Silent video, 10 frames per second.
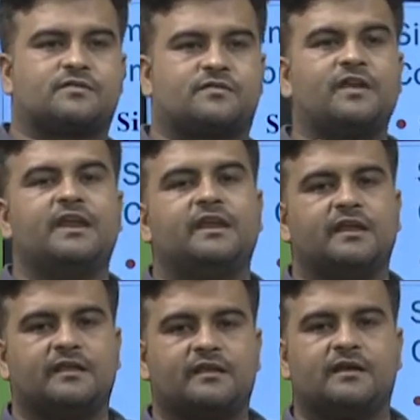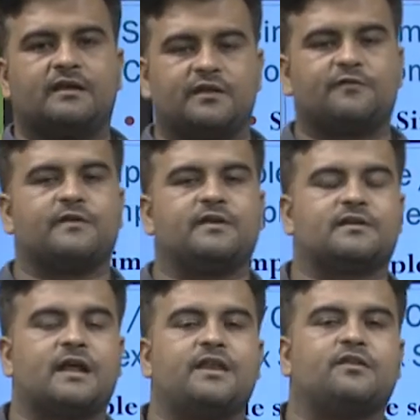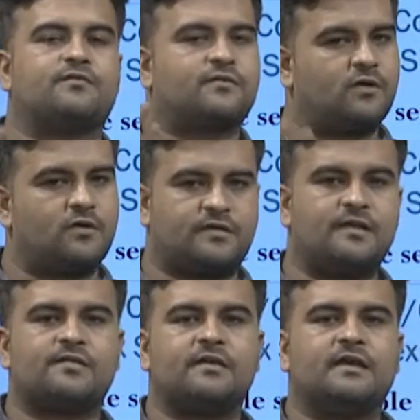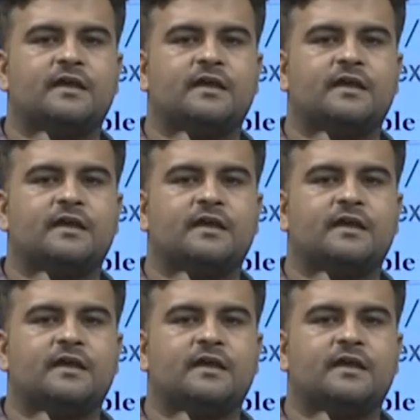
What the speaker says: three different kind of clauses: